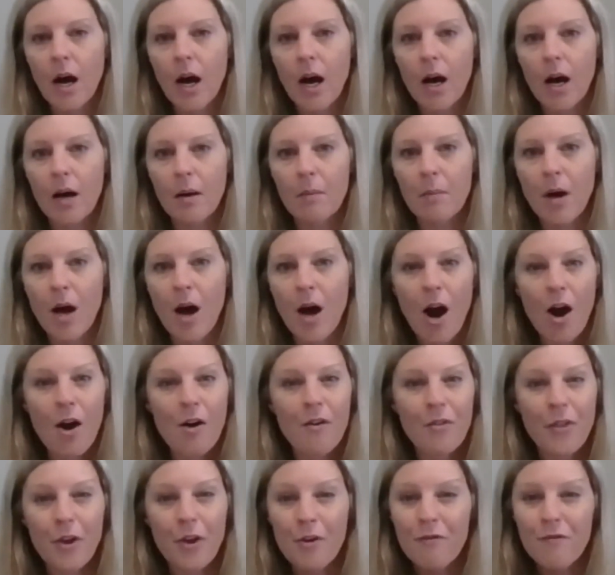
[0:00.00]

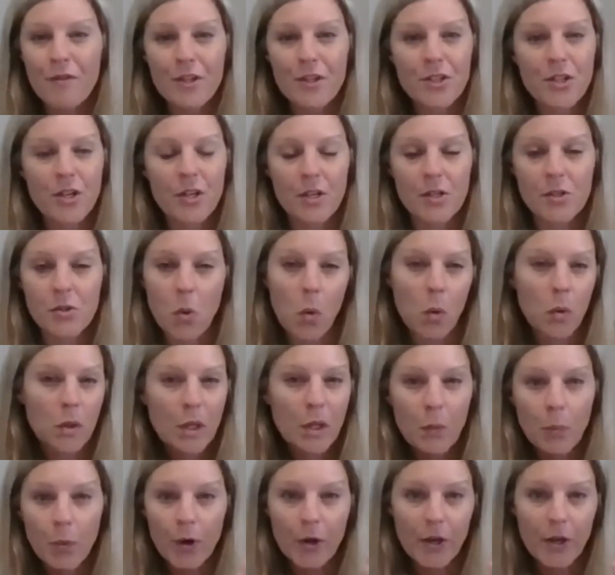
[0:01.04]
their vision is
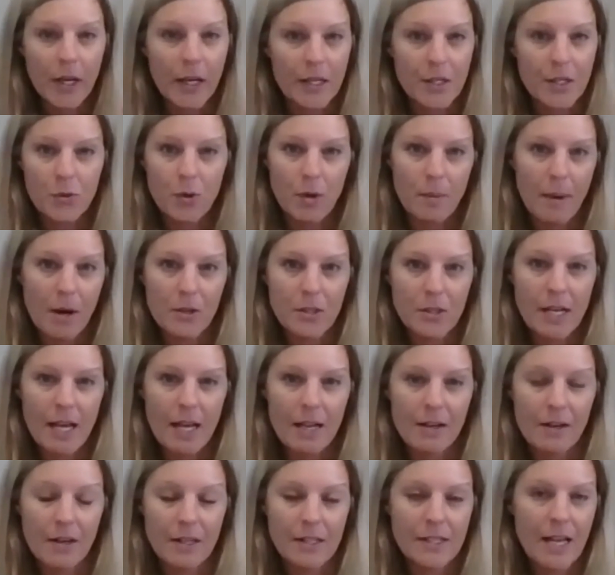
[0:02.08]
only working to about
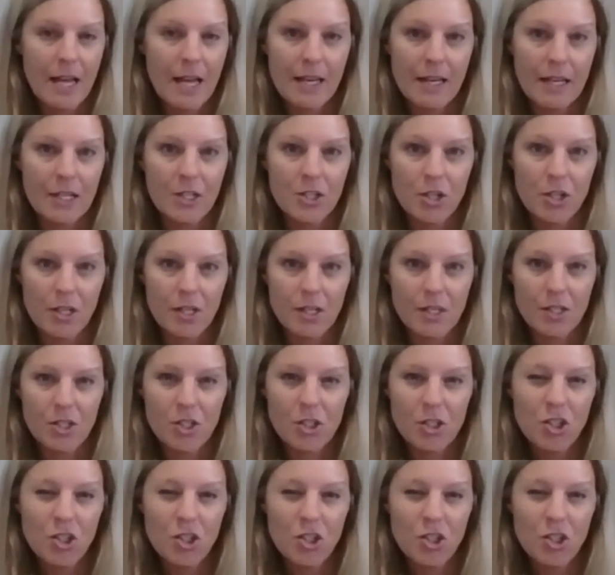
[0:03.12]
10 inches,